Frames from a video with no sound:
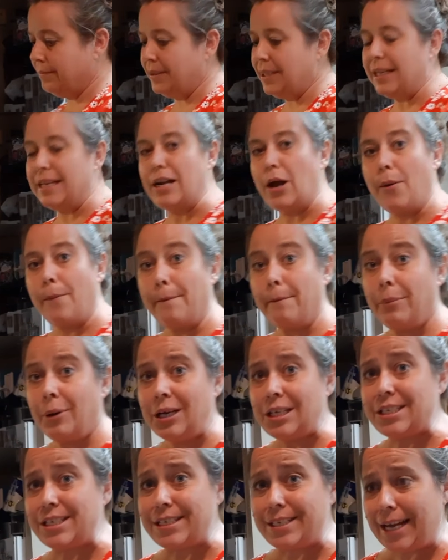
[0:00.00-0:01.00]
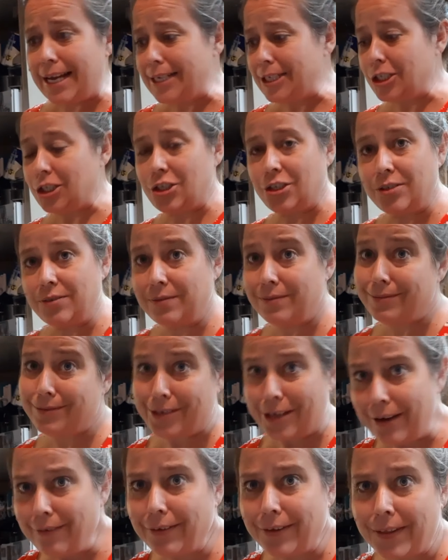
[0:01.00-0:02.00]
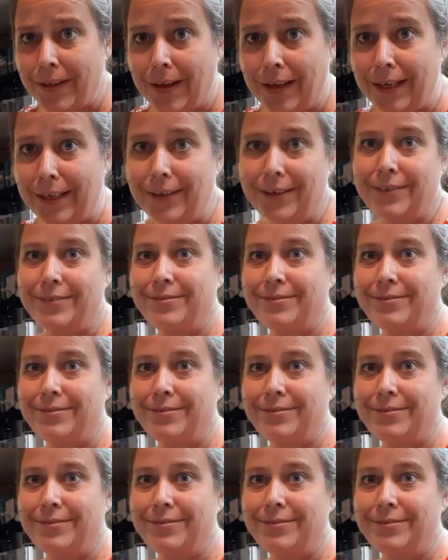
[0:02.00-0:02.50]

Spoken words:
You know, presentation is everything.